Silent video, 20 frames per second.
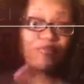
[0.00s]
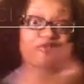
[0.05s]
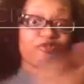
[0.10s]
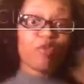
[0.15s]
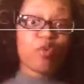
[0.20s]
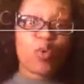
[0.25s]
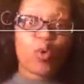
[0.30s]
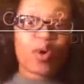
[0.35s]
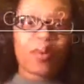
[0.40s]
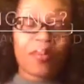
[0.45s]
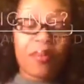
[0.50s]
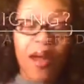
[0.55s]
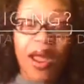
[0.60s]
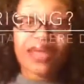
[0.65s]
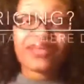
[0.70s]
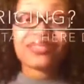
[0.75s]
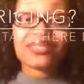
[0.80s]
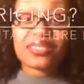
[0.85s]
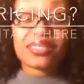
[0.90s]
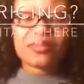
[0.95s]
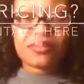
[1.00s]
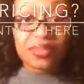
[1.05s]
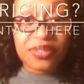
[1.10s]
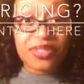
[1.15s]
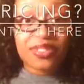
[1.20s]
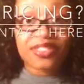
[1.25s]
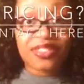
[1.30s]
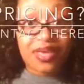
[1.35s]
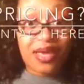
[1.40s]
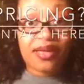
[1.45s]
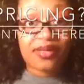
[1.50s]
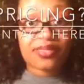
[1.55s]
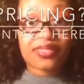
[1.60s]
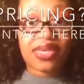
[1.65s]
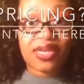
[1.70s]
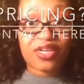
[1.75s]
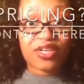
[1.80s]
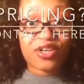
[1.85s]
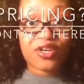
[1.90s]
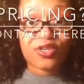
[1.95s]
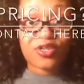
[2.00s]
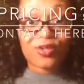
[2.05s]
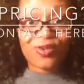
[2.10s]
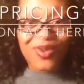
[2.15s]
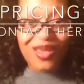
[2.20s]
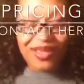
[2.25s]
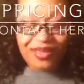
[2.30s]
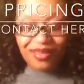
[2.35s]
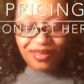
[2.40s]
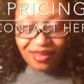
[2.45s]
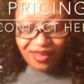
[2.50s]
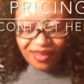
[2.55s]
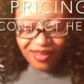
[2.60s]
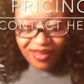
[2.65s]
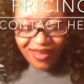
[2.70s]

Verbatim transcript: For pricing, please contact her directly.